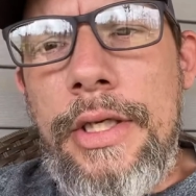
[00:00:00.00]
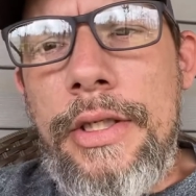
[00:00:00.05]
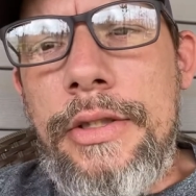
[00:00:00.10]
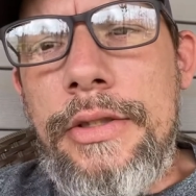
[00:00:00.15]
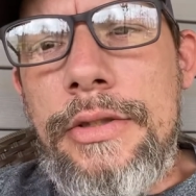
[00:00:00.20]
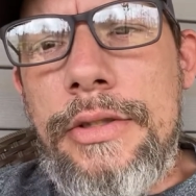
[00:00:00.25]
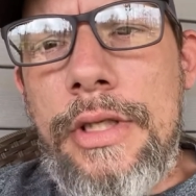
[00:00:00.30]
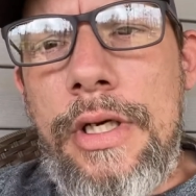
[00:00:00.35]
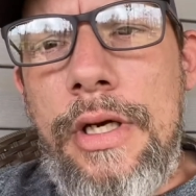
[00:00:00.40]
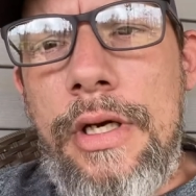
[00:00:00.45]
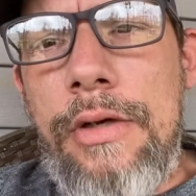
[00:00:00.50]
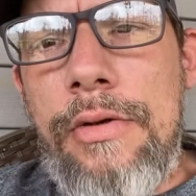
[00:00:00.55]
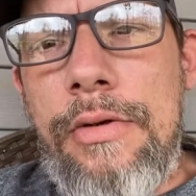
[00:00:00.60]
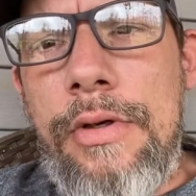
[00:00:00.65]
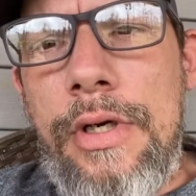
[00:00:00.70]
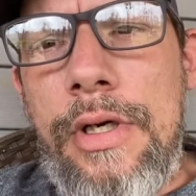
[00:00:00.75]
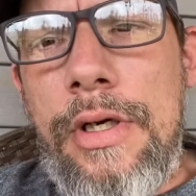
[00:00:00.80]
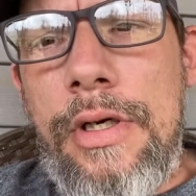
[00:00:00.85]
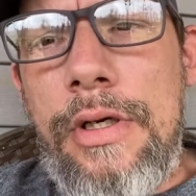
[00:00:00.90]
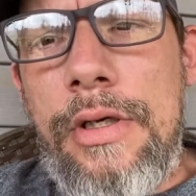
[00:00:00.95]

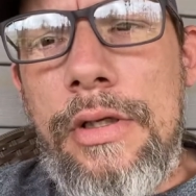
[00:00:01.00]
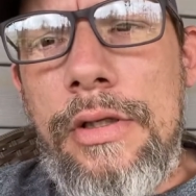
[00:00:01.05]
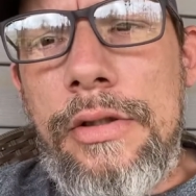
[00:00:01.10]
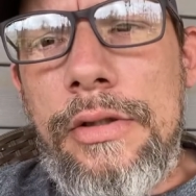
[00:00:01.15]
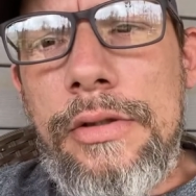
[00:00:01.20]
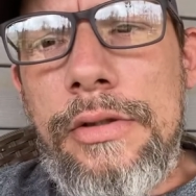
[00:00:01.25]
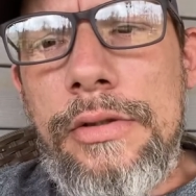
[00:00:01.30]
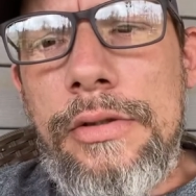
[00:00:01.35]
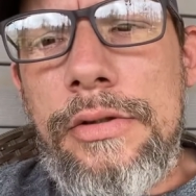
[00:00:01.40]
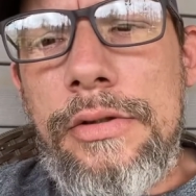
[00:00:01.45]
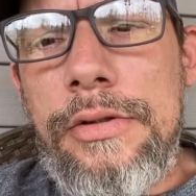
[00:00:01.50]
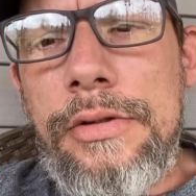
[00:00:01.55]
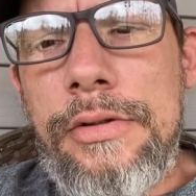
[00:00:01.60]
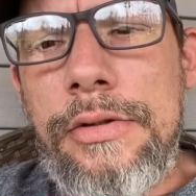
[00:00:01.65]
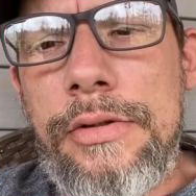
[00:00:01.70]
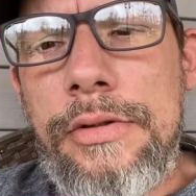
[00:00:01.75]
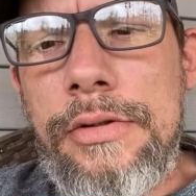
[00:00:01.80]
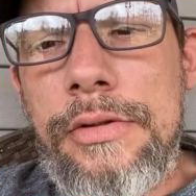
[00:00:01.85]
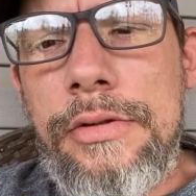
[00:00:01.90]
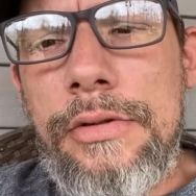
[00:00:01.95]
So
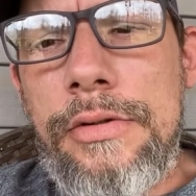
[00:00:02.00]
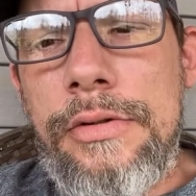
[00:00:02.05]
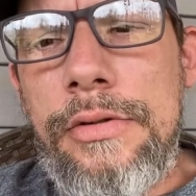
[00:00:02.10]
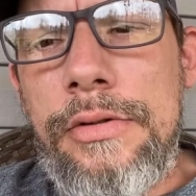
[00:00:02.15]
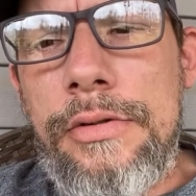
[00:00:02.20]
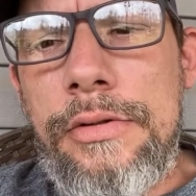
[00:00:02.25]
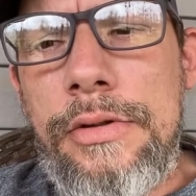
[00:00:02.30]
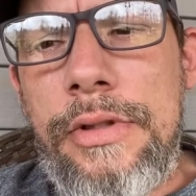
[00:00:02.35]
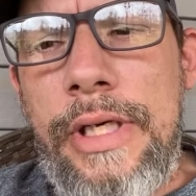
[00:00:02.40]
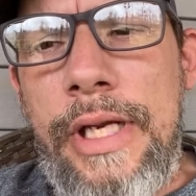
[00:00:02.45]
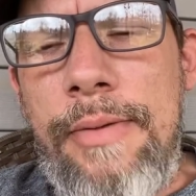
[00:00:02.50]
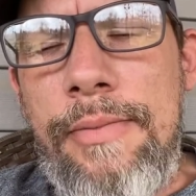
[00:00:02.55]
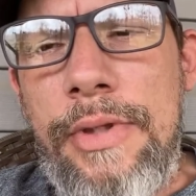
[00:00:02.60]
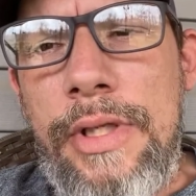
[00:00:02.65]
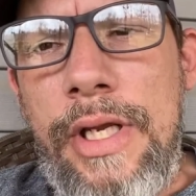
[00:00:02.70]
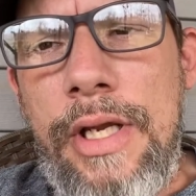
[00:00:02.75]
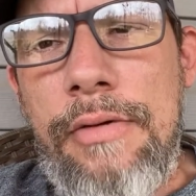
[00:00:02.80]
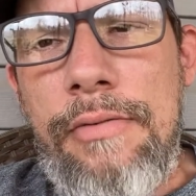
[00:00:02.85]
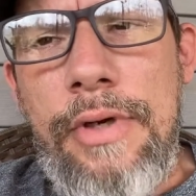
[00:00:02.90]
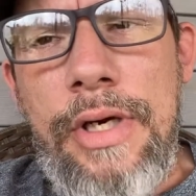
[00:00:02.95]
he would
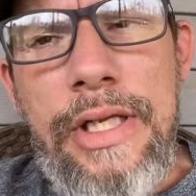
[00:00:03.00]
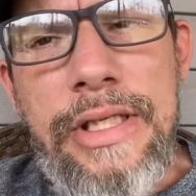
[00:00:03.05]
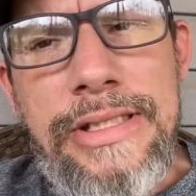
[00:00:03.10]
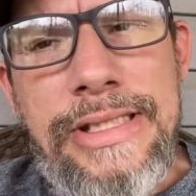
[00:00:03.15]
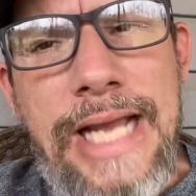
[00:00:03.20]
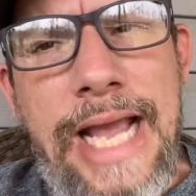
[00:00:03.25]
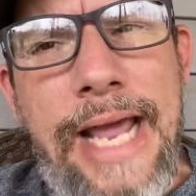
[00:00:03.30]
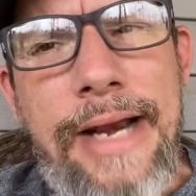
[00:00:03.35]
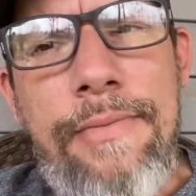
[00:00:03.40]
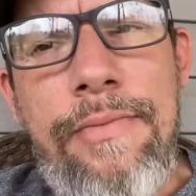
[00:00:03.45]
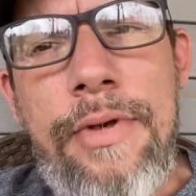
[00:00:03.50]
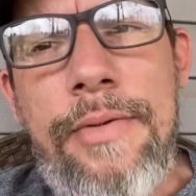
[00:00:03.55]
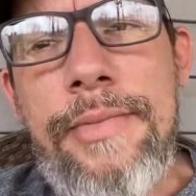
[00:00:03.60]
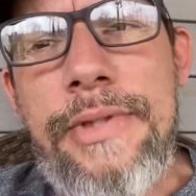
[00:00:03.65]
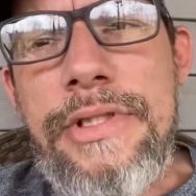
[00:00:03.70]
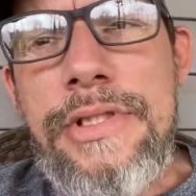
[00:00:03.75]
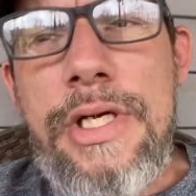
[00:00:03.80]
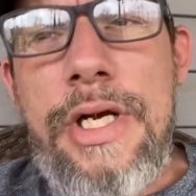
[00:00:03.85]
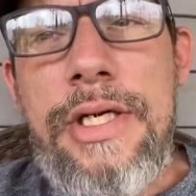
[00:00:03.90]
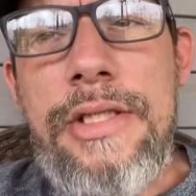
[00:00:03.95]
get real excited when we
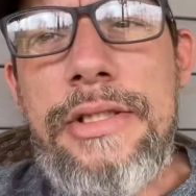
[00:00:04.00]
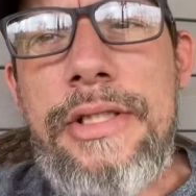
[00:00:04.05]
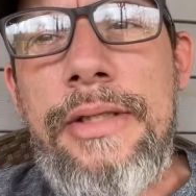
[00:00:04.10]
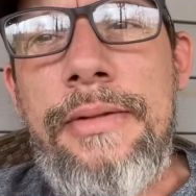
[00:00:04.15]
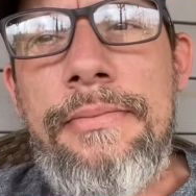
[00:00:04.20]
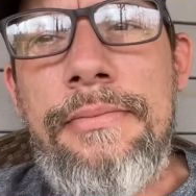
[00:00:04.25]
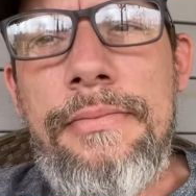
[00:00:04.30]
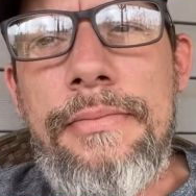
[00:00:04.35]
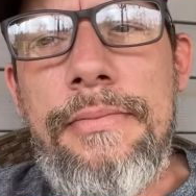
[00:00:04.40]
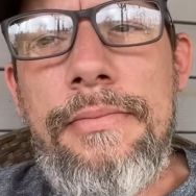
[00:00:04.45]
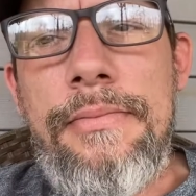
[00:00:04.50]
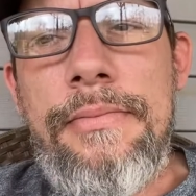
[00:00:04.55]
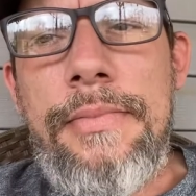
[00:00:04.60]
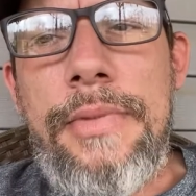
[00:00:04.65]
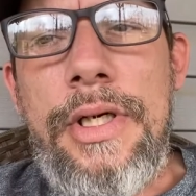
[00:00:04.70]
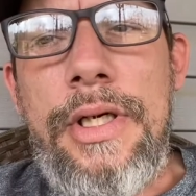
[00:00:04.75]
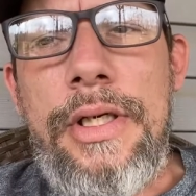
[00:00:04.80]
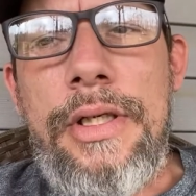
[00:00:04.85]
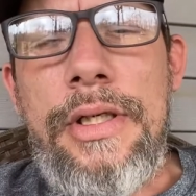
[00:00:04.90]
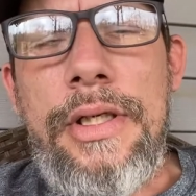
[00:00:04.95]
touched him,
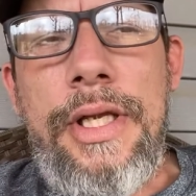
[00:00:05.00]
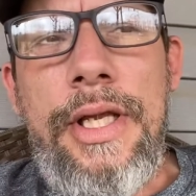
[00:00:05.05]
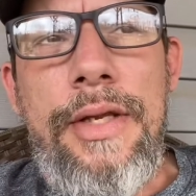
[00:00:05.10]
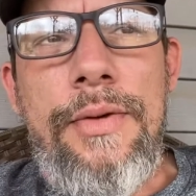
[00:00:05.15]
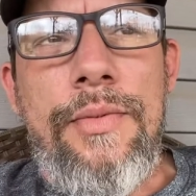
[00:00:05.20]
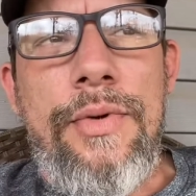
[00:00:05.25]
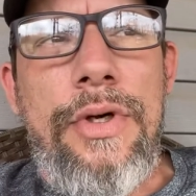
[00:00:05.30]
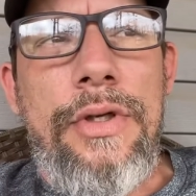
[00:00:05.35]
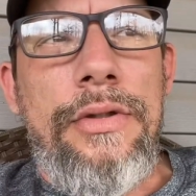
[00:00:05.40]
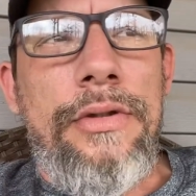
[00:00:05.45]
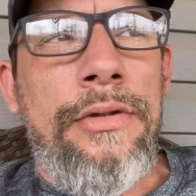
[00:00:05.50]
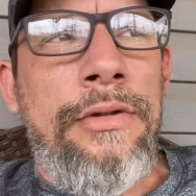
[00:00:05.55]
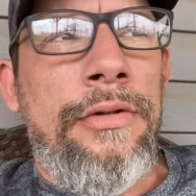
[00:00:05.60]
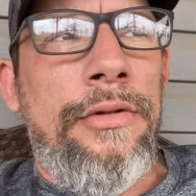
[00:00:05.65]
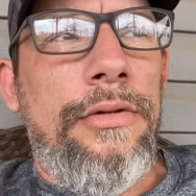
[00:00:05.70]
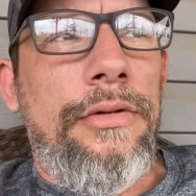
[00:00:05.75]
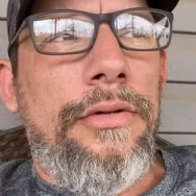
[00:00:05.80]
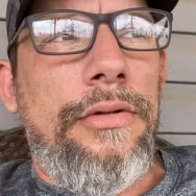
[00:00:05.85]
but he wouldn't.